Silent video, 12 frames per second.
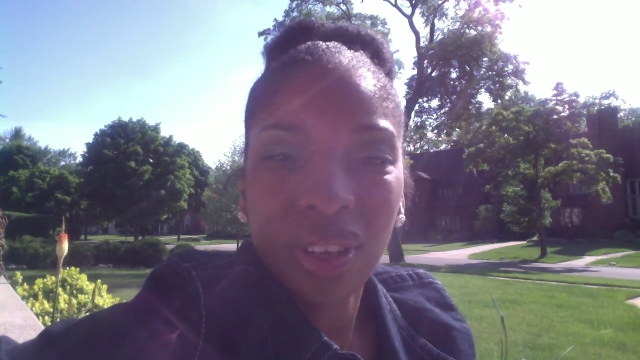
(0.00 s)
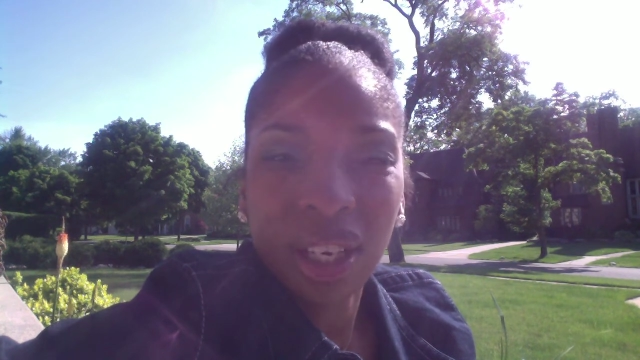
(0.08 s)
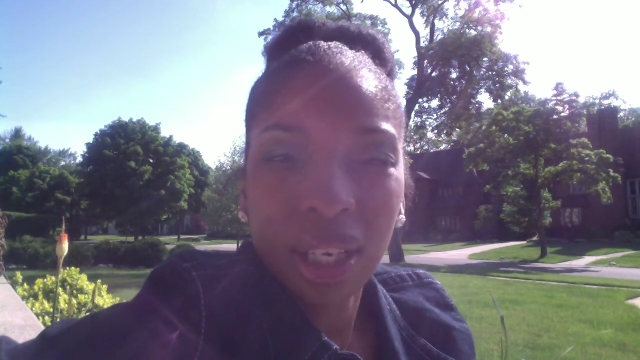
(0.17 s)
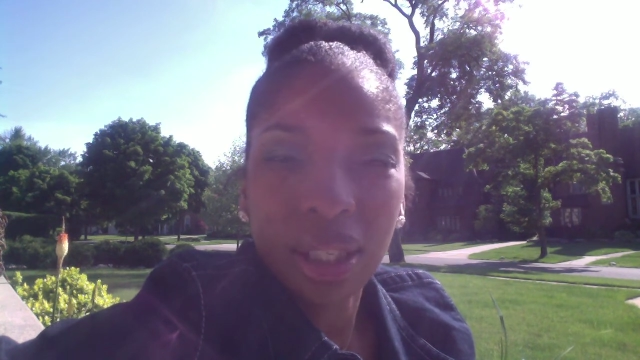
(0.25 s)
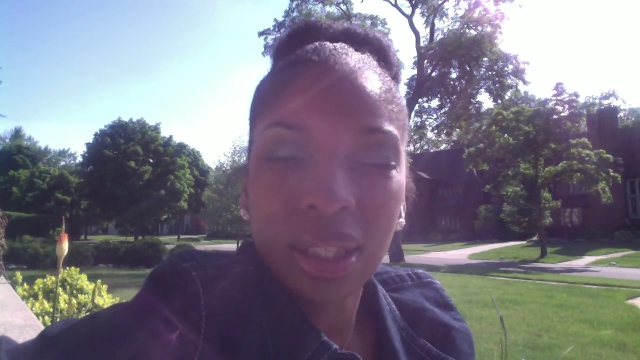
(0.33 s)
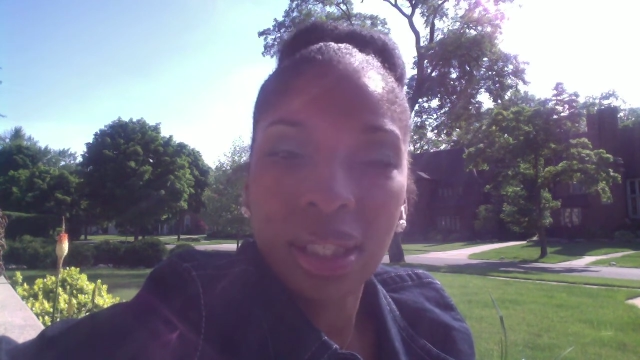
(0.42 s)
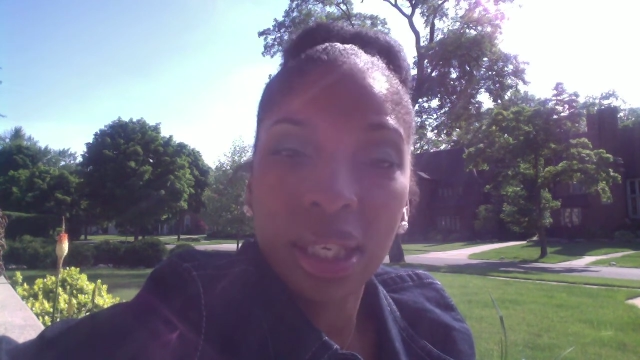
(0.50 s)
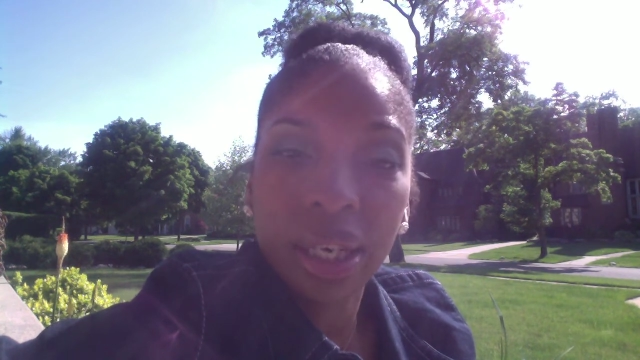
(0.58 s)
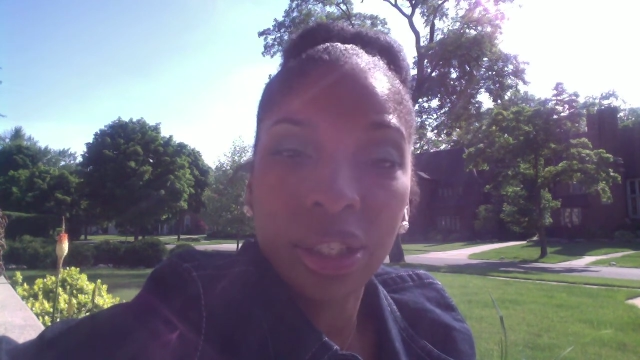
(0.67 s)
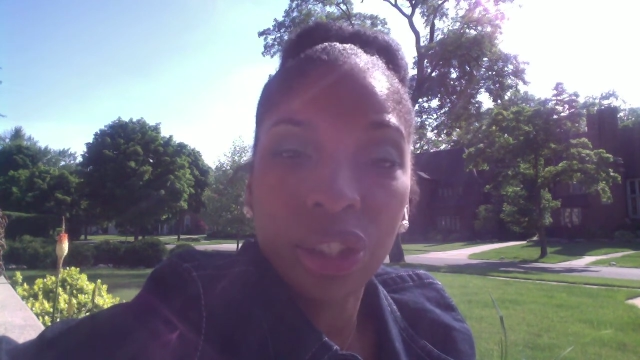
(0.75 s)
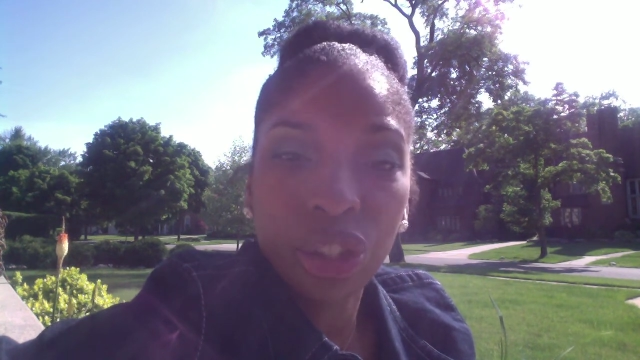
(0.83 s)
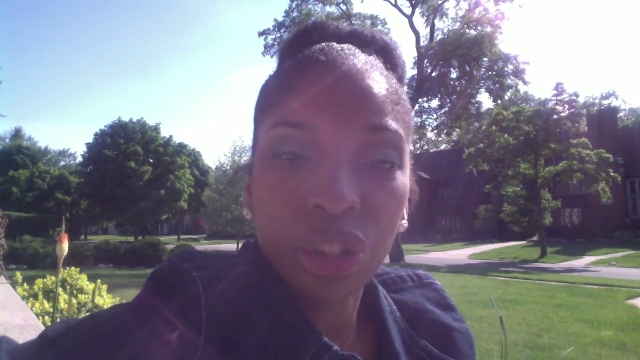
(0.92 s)
and I
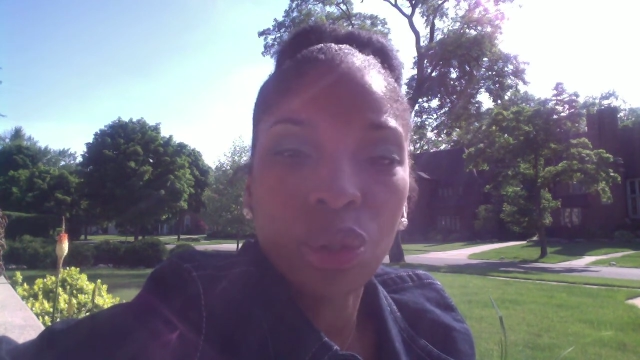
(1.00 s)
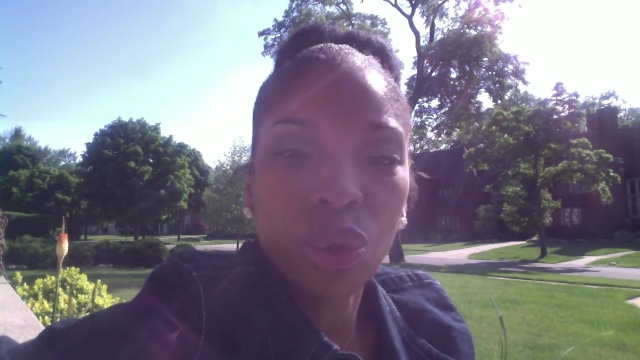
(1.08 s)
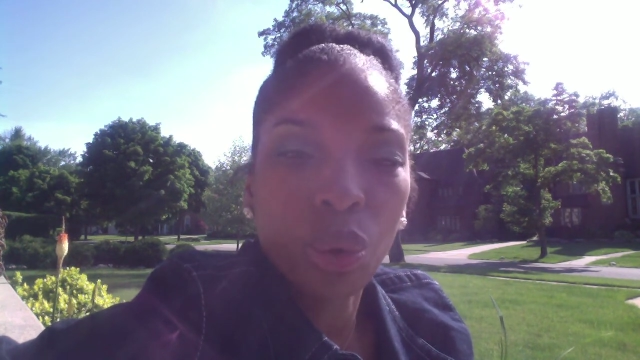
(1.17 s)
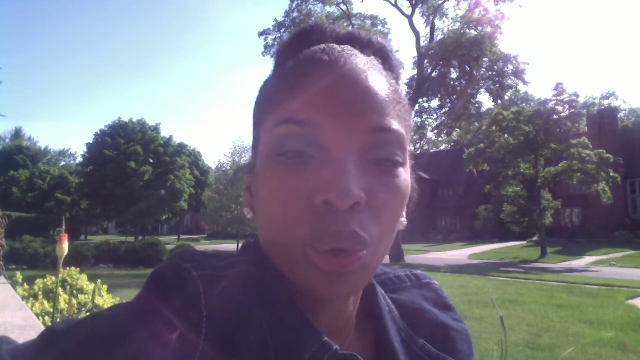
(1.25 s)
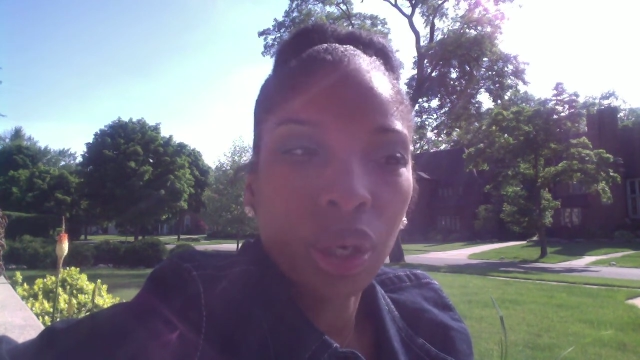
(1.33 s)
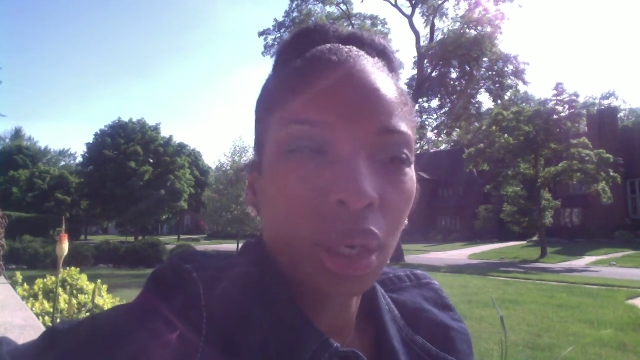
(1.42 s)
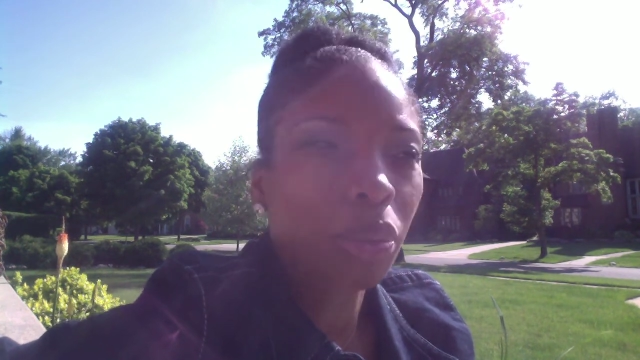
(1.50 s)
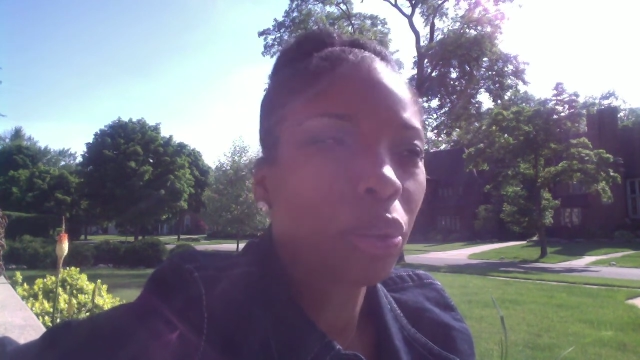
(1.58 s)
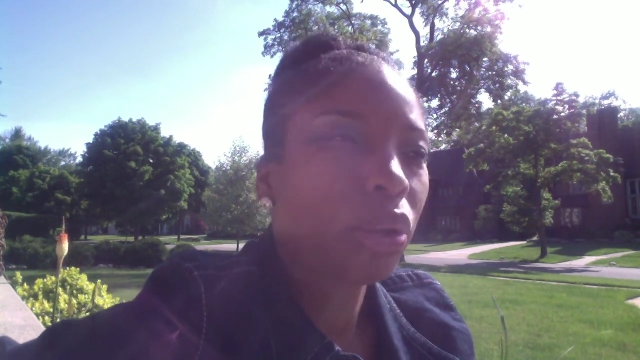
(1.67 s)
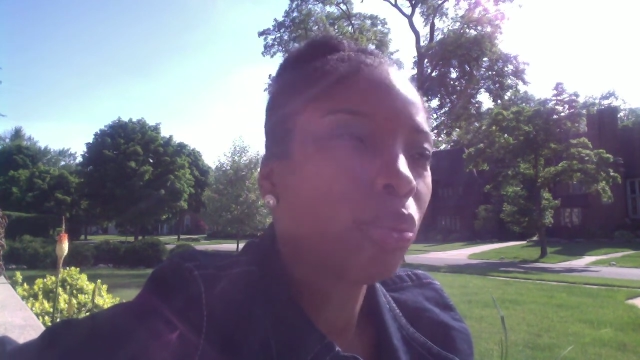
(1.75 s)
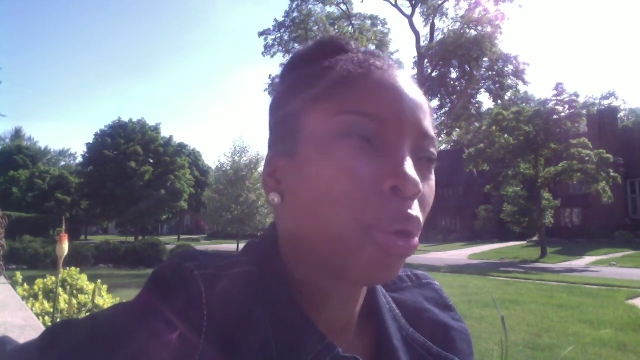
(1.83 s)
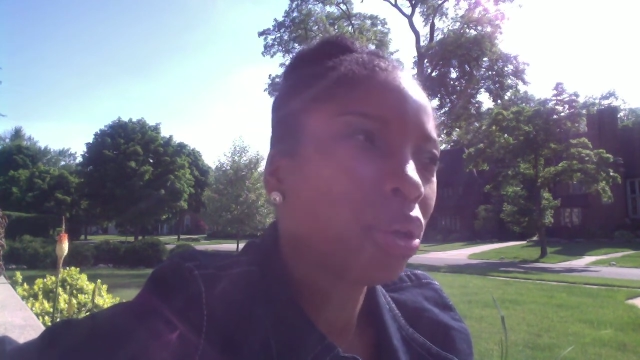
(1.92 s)
decided to just throw it up in
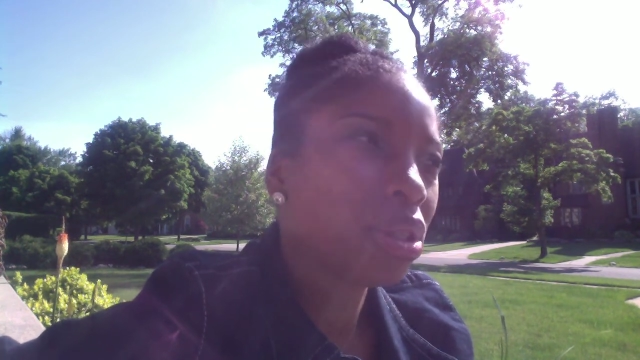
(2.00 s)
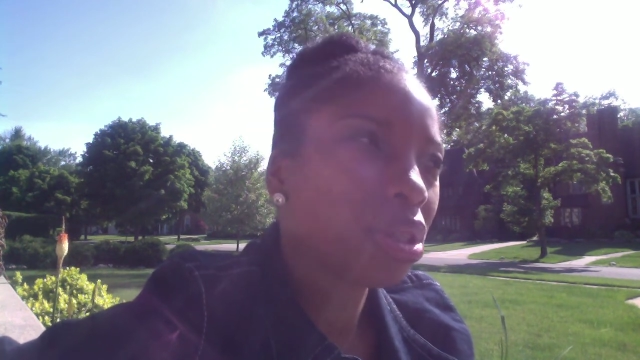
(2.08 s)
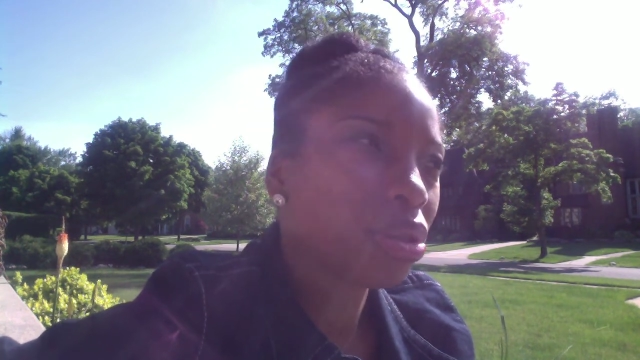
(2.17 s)
a ponytail